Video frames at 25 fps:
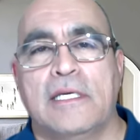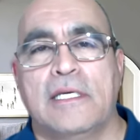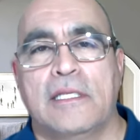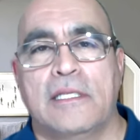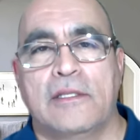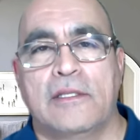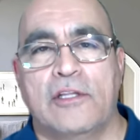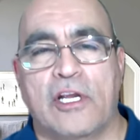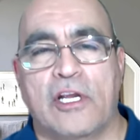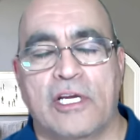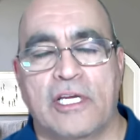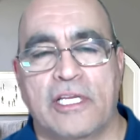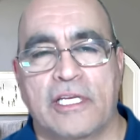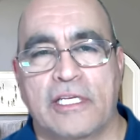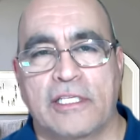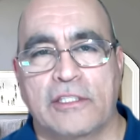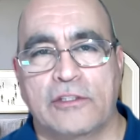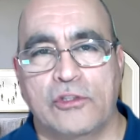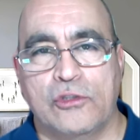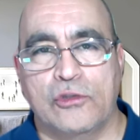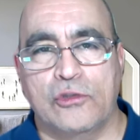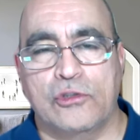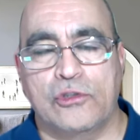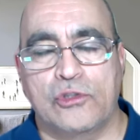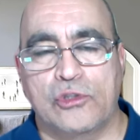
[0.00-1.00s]
they're gonna
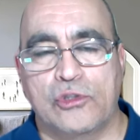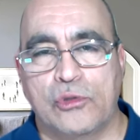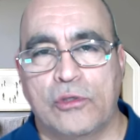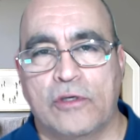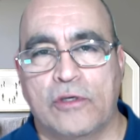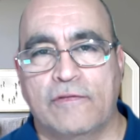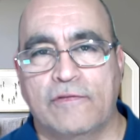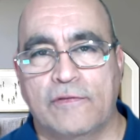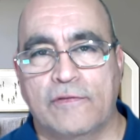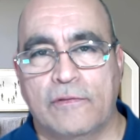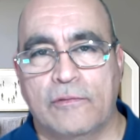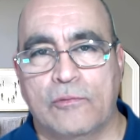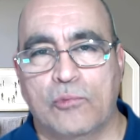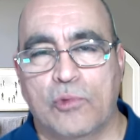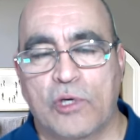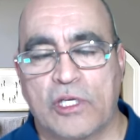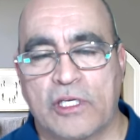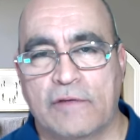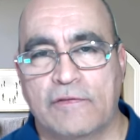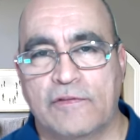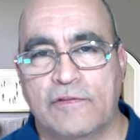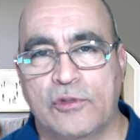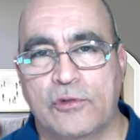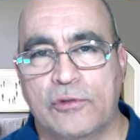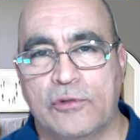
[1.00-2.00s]
do one
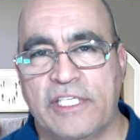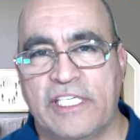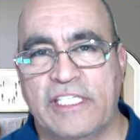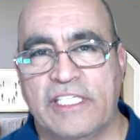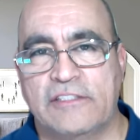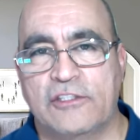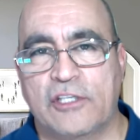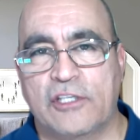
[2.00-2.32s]
of two things.